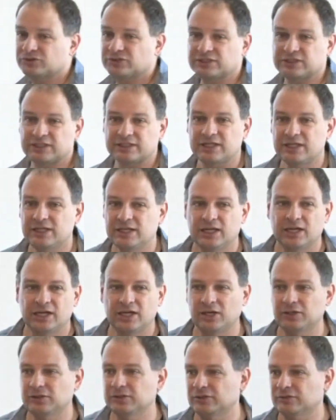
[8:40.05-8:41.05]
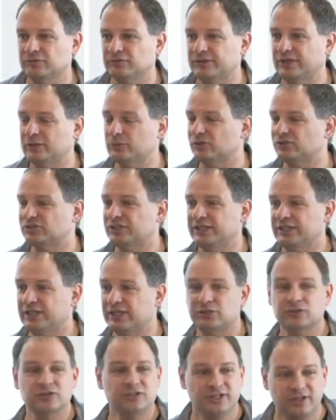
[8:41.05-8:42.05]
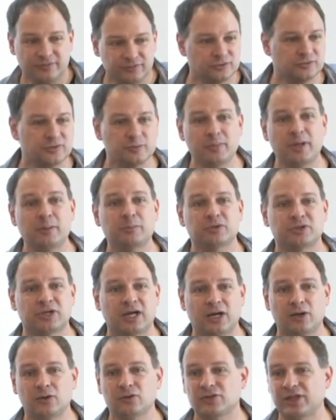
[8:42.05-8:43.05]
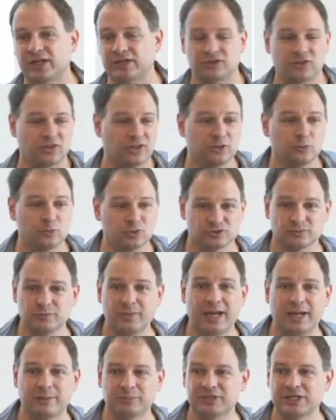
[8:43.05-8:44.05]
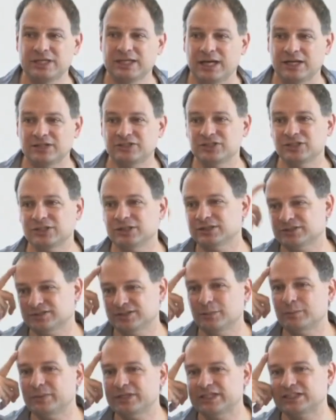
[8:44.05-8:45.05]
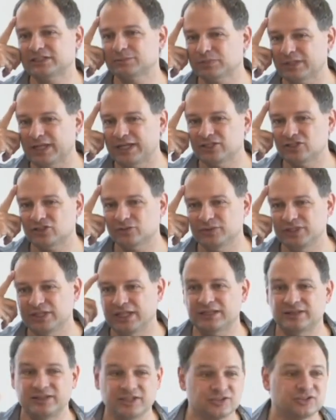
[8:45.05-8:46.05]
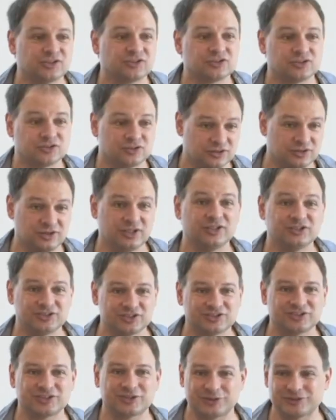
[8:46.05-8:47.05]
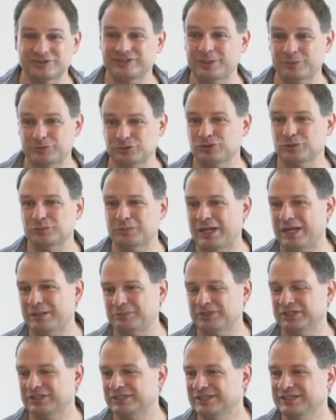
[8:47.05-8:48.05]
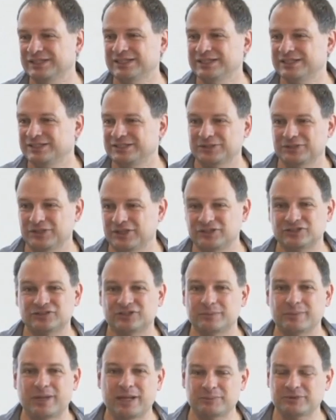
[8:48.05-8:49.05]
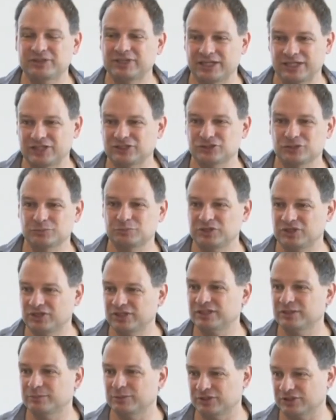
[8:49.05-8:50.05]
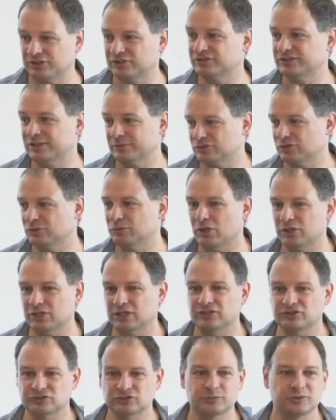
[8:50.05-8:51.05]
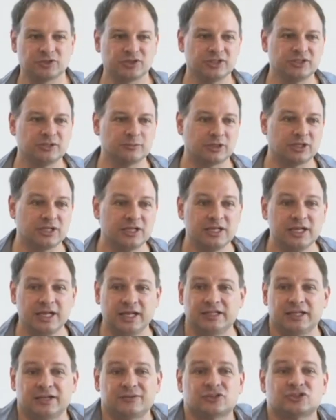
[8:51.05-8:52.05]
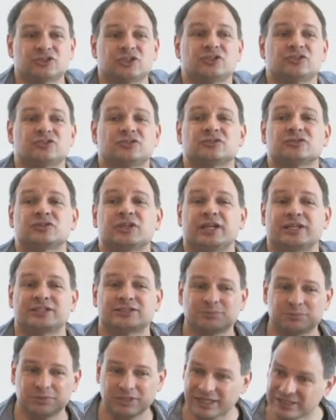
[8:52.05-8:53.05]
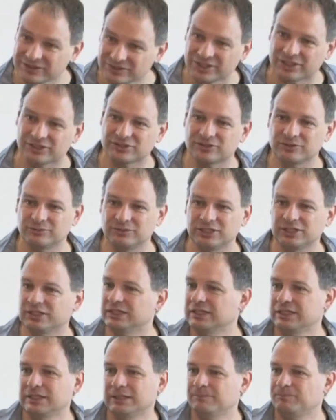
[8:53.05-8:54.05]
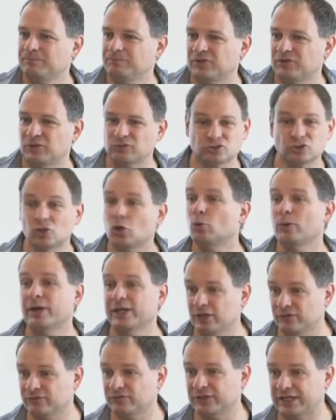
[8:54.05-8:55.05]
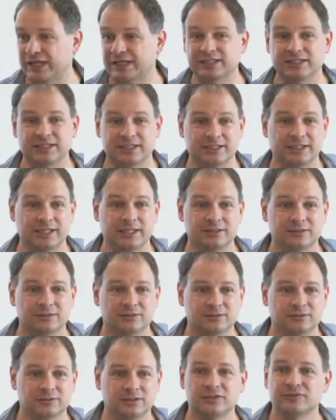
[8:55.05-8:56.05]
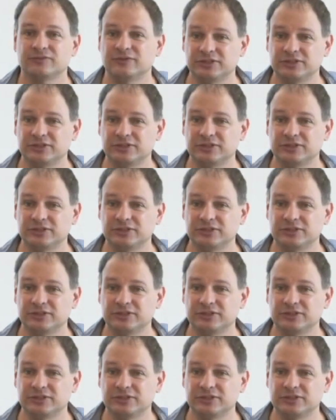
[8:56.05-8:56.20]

who says, like, uh, you know, friend was saying, I could never remember how that thing was mapped until somebody explained to me that this is this is the conceptual mapping. You know, this is the mapping that I should be thinking about, the conceptual model I should be thinking about. And ever since they explained that to me, there was no way of forgetting it again. Right?